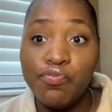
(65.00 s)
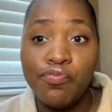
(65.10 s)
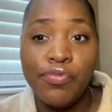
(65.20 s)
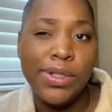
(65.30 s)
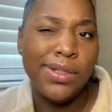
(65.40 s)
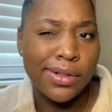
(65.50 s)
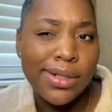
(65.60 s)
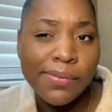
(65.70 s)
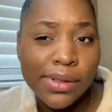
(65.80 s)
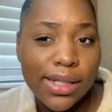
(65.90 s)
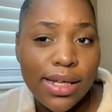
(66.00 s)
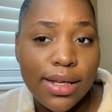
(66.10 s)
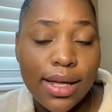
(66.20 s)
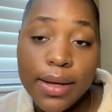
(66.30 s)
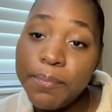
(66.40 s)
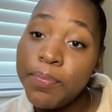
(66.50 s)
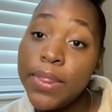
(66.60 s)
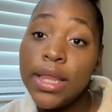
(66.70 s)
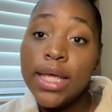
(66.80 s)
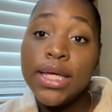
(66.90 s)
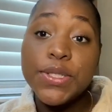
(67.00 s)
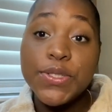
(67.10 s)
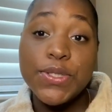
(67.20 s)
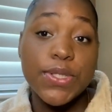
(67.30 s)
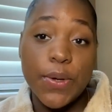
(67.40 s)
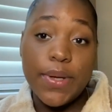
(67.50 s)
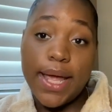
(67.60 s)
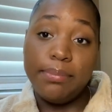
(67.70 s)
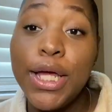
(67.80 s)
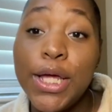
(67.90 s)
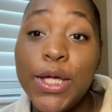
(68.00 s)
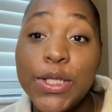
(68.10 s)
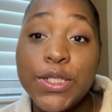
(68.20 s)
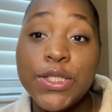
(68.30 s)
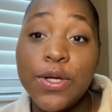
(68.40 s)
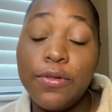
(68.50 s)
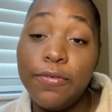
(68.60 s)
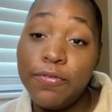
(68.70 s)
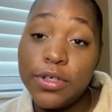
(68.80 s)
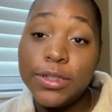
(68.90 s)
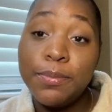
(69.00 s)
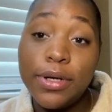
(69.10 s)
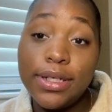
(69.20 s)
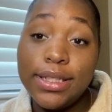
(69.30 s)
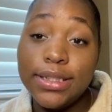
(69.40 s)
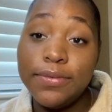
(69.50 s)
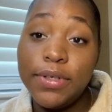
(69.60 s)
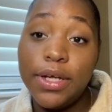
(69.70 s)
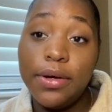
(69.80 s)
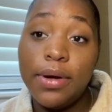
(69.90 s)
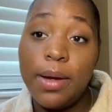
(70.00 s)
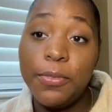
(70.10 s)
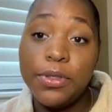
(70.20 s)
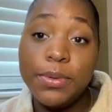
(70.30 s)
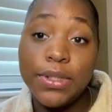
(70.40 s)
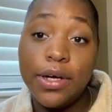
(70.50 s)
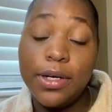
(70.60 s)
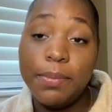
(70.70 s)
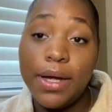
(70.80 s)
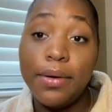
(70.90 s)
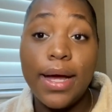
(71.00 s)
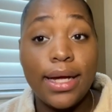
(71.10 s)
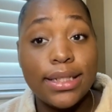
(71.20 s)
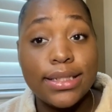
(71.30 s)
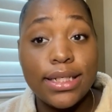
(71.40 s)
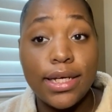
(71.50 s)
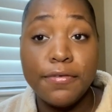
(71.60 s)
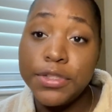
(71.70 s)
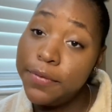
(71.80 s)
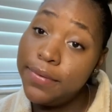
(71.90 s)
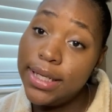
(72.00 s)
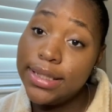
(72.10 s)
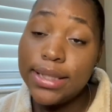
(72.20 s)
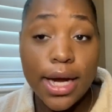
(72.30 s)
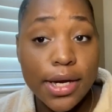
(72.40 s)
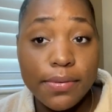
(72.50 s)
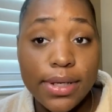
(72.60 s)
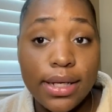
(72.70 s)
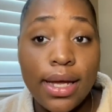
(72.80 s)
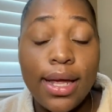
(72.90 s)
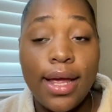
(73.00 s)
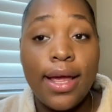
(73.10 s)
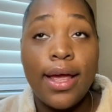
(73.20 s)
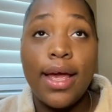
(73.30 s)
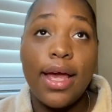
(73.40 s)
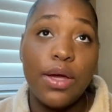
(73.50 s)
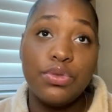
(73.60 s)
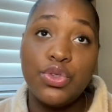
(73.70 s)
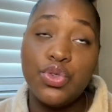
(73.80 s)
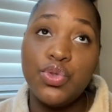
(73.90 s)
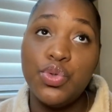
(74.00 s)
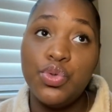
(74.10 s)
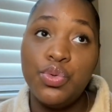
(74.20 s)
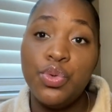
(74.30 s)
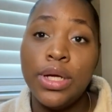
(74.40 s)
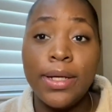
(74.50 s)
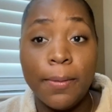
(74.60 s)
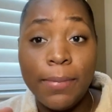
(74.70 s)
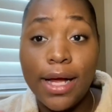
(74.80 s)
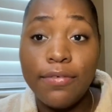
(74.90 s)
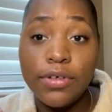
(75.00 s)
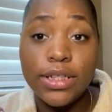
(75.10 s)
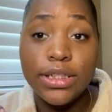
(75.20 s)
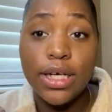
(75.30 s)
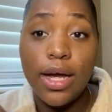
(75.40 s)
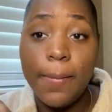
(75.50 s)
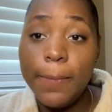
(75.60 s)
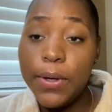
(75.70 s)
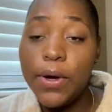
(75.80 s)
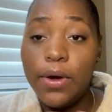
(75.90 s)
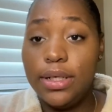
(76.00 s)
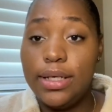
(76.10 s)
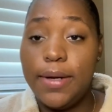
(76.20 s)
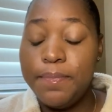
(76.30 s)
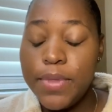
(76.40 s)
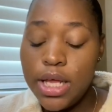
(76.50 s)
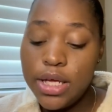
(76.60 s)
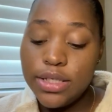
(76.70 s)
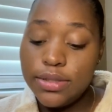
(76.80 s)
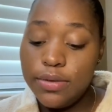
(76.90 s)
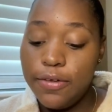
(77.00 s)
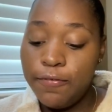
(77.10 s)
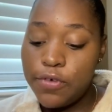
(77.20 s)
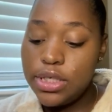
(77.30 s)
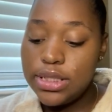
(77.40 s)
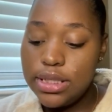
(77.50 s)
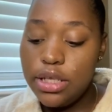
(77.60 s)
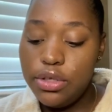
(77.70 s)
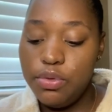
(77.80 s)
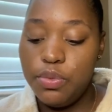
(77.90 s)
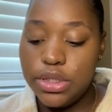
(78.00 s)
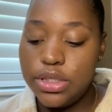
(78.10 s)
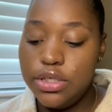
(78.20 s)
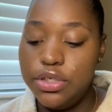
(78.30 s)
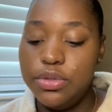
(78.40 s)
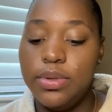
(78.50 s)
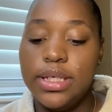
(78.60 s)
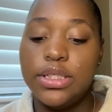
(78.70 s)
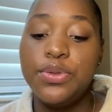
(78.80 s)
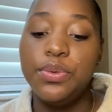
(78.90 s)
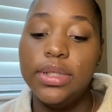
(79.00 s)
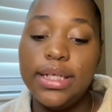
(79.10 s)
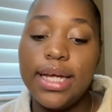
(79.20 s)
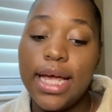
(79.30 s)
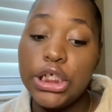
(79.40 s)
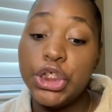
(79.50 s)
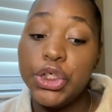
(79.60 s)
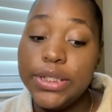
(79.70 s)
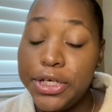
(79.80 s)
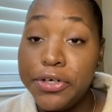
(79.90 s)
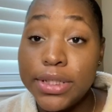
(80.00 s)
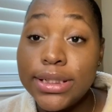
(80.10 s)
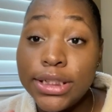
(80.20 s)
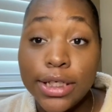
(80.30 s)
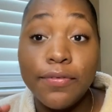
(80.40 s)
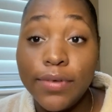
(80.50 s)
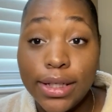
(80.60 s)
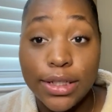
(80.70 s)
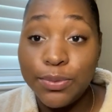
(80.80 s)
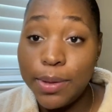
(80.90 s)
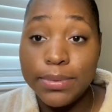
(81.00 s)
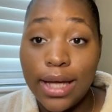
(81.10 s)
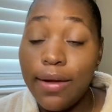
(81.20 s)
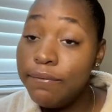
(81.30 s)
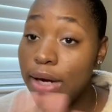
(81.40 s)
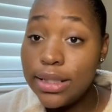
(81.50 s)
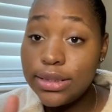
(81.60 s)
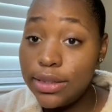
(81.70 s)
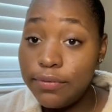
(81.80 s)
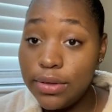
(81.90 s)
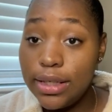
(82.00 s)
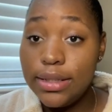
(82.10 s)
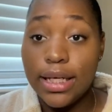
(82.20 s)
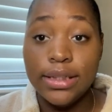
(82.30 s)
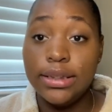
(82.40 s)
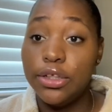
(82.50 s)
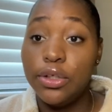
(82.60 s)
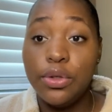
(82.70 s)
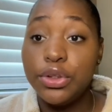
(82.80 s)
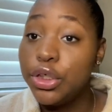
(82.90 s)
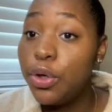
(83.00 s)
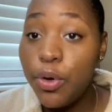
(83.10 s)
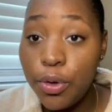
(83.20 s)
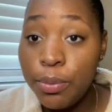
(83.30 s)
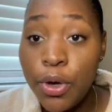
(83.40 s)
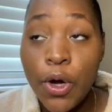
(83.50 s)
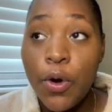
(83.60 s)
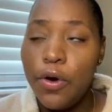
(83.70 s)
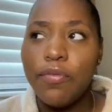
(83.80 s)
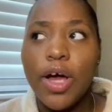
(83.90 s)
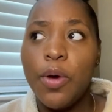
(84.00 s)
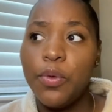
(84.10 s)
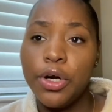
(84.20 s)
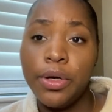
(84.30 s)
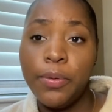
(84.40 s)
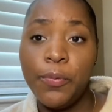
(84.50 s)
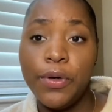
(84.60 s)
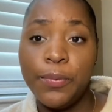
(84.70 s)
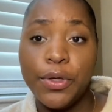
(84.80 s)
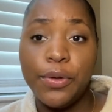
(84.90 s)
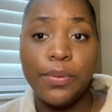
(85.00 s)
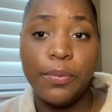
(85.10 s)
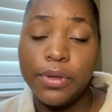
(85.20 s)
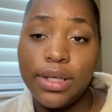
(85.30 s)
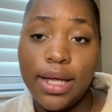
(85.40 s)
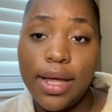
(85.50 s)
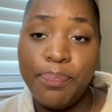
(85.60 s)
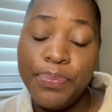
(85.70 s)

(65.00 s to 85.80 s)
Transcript: really learned everything yet. So yeah, so the first part of this video I'm going to be talking about how to see if Chick-fil-A is hiring, how to apply for the job, all of that. So the first thing you want to do is to look at your nearest Chick-fil-A's website. Find a Chick-fil-A that is either close to your home or find one where you want to work at,